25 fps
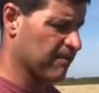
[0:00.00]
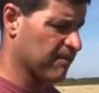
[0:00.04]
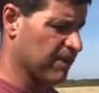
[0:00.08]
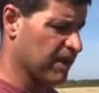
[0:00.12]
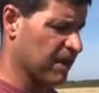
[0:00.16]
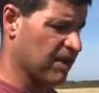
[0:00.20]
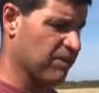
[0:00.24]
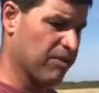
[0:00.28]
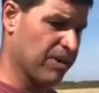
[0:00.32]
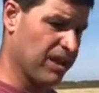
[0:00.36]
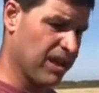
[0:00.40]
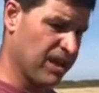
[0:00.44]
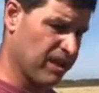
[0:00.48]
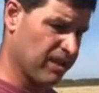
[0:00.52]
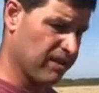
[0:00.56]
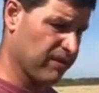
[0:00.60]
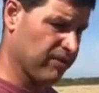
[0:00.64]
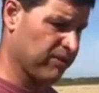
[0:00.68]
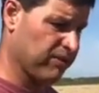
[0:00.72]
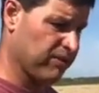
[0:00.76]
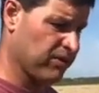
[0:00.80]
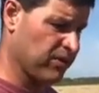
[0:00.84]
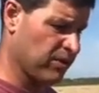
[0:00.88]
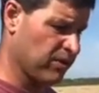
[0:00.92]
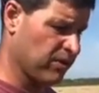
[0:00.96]
Then we
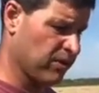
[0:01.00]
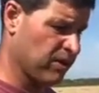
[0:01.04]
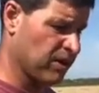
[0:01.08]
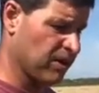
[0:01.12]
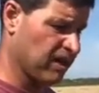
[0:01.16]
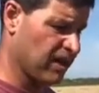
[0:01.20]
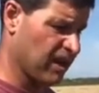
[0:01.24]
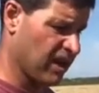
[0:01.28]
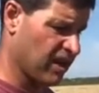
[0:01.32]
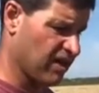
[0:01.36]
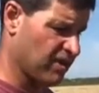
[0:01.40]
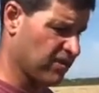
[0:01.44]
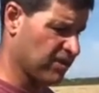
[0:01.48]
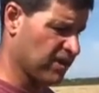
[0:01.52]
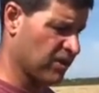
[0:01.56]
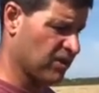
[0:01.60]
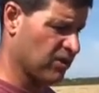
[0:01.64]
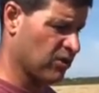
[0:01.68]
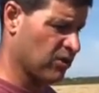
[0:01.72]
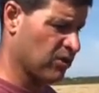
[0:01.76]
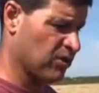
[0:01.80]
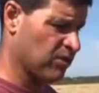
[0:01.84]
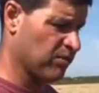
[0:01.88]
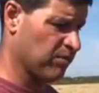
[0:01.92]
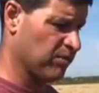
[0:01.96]
have 200 cows at
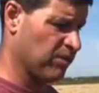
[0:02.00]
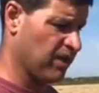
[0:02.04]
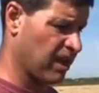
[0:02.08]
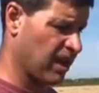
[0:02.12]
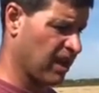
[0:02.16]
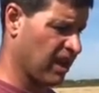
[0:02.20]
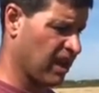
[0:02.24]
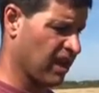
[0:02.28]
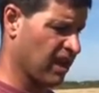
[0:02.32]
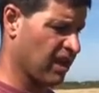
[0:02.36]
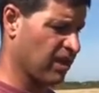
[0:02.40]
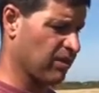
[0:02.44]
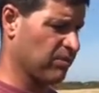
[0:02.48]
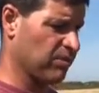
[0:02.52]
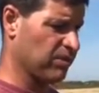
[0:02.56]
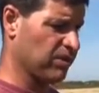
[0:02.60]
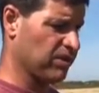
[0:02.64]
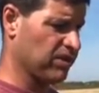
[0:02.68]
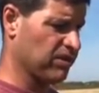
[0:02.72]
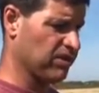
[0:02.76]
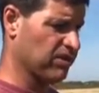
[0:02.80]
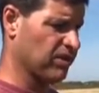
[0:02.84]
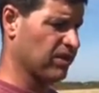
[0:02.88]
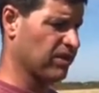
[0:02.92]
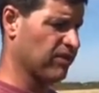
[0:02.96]
home, and we
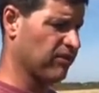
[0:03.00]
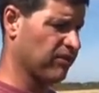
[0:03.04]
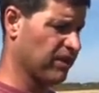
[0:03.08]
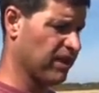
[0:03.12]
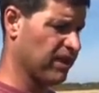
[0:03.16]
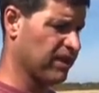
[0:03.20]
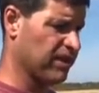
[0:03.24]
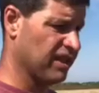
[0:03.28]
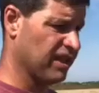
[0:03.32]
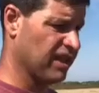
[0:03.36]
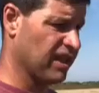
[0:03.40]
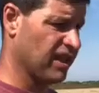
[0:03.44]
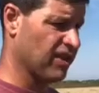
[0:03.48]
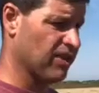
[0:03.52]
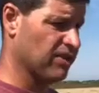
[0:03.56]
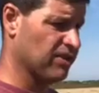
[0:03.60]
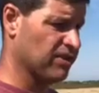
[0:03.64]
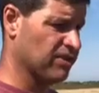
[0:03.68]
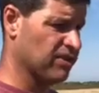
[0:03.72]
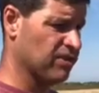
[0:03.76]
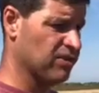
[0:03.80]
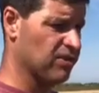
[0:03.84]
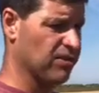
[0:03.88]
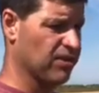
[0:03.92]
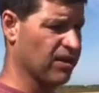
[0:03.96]
certified the cows
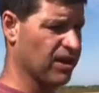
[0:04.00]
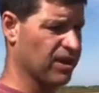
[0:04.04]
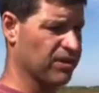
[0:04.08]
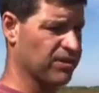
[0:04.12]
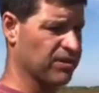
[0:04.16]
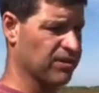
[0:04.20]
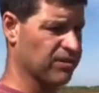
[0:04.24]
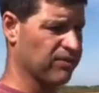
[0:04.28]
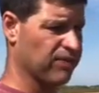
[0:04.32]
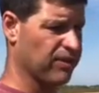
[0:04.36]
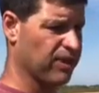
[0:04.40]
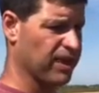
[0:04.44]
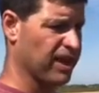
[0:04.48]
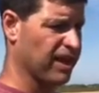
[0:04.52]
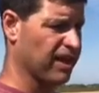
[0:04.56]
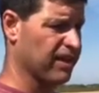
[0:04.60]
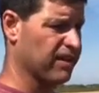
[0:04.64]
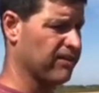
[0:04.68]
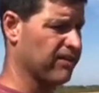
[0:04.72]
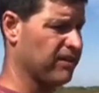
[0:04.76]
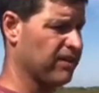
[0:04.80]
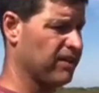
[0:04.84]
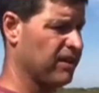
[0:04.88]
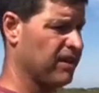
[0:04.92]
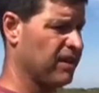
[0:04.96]
in 2005.